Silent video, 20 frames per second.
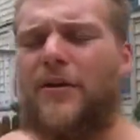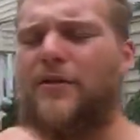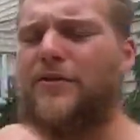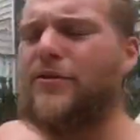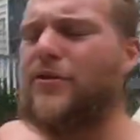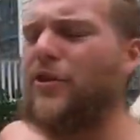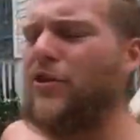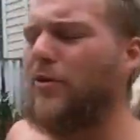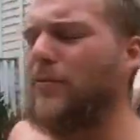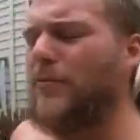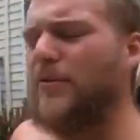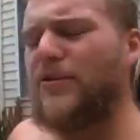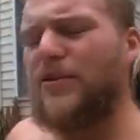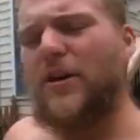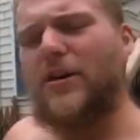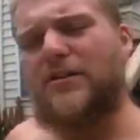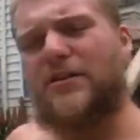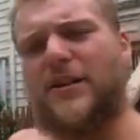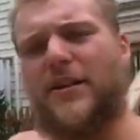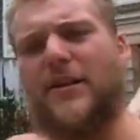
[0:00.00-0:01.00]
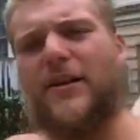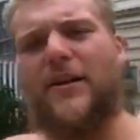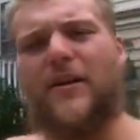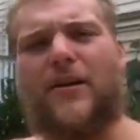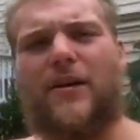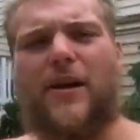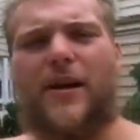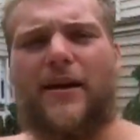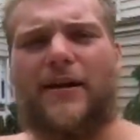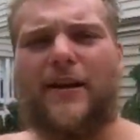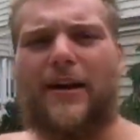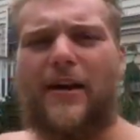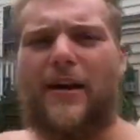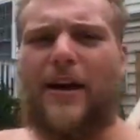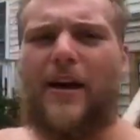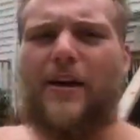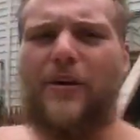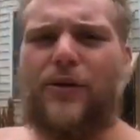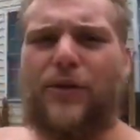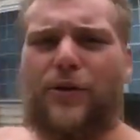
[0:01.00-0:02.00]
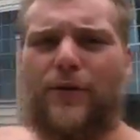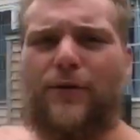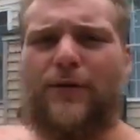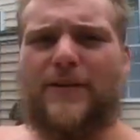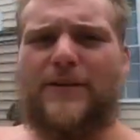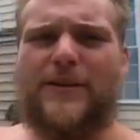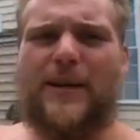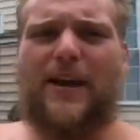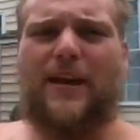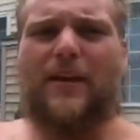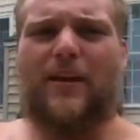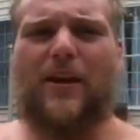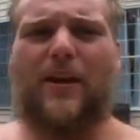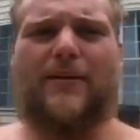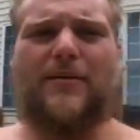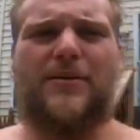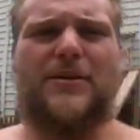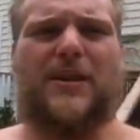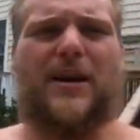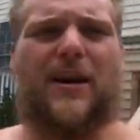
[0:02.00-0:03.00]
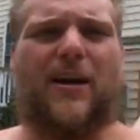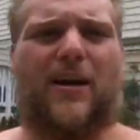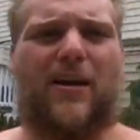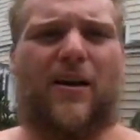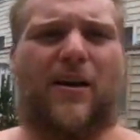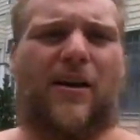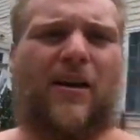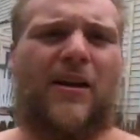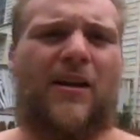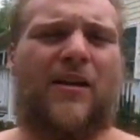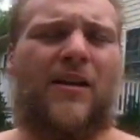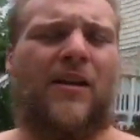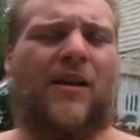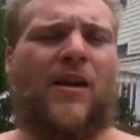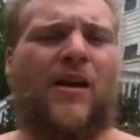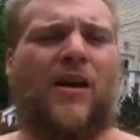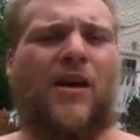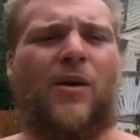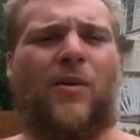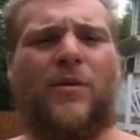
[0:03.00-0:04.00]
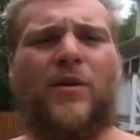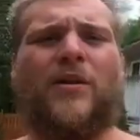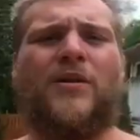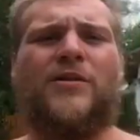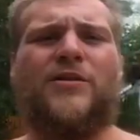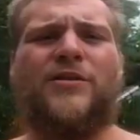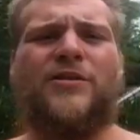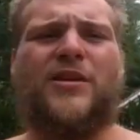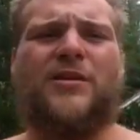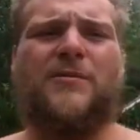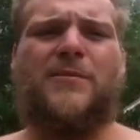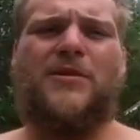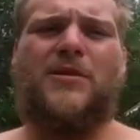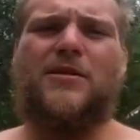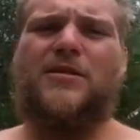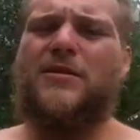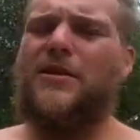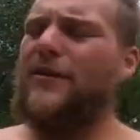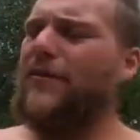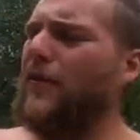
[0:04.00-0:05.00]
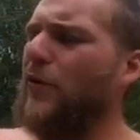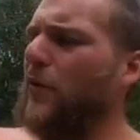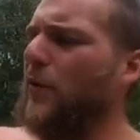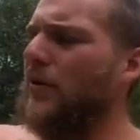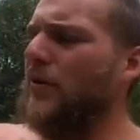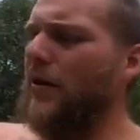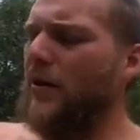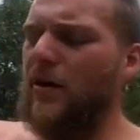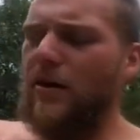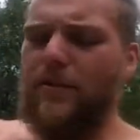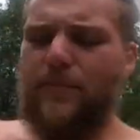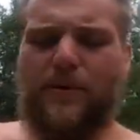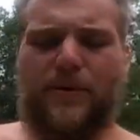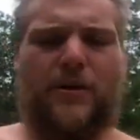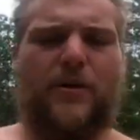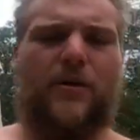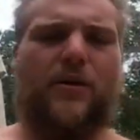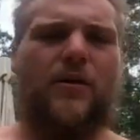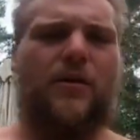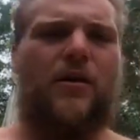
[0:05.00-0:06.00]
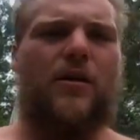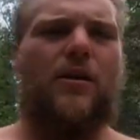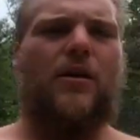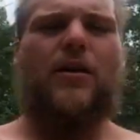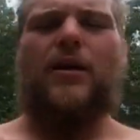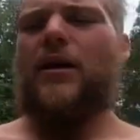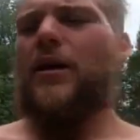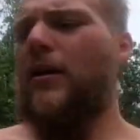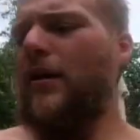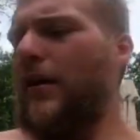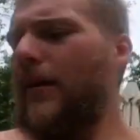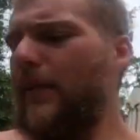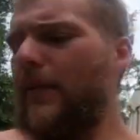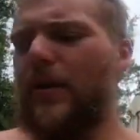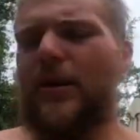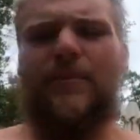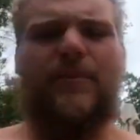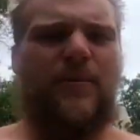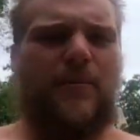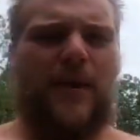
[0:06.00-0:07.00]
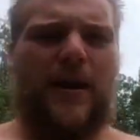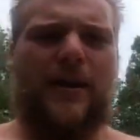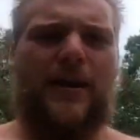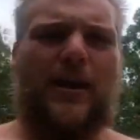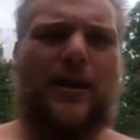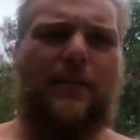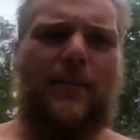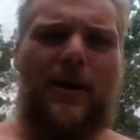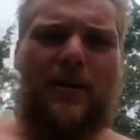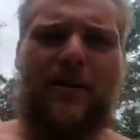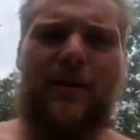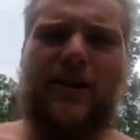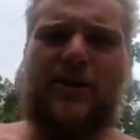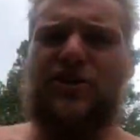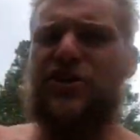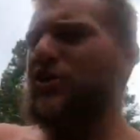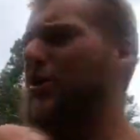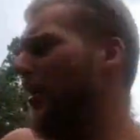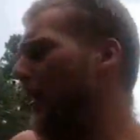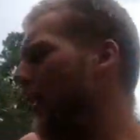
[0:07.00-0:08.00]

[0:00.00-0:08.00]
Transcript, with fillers: YouTube? Justin here, aka Goofy Skating Lifestyle. I want to do something a little different with y'all, bring y'all along. I'm going to be making my lunch